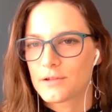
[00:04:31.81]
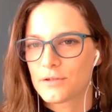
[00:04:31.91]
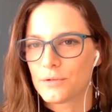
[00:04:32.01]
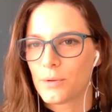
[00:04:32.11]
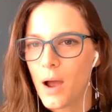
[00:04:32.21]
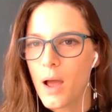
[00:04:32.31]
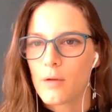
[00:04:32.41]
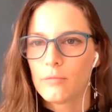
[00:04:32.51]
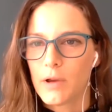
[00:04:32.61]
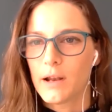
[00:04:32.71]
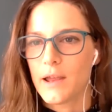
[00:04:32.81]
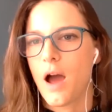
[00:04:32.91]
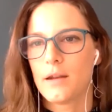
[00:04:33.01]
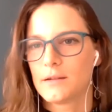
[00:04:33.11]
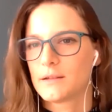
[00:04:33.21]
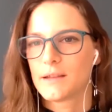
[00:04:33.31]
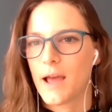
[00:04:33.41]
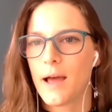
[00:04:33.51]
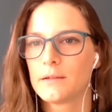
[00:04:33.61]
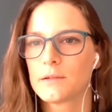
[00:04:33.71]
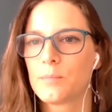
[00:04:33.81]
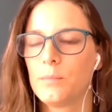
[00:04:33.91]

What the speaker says: to really understand,